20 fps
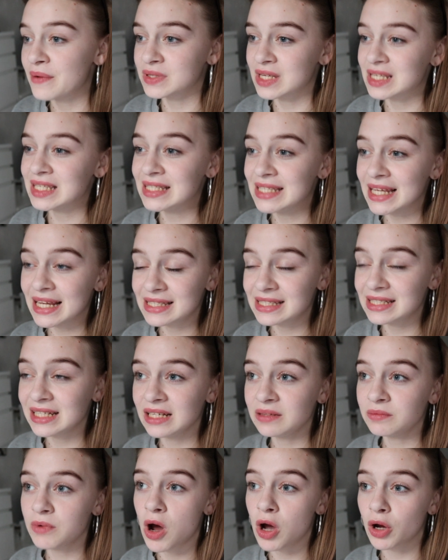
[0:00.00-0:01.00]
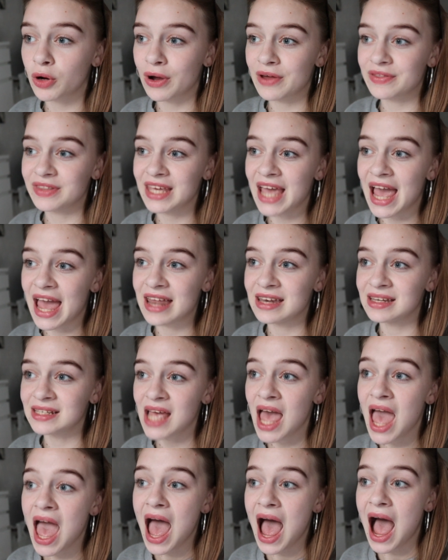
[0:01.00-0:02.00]
was a 16 marker at the end,
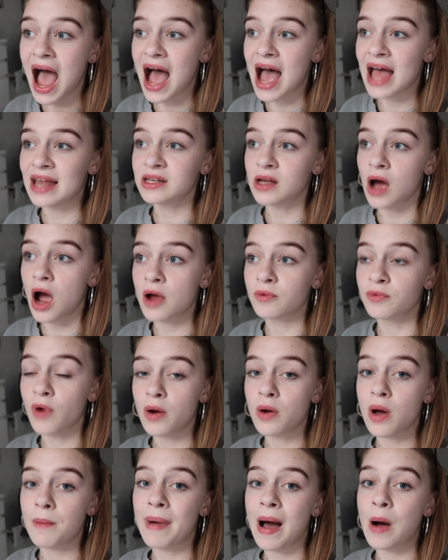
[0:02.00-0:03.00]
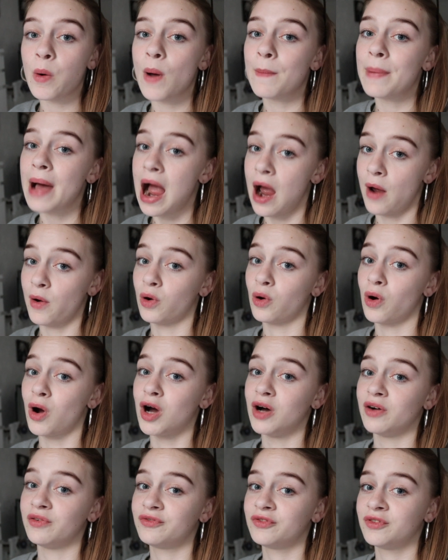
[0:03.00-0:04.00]
and I wrote about a
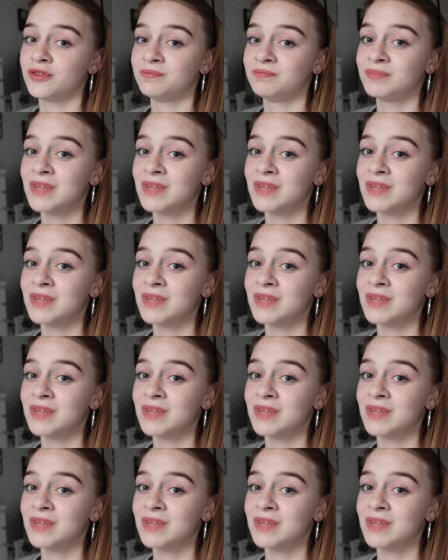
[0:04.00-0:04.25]
paragraph.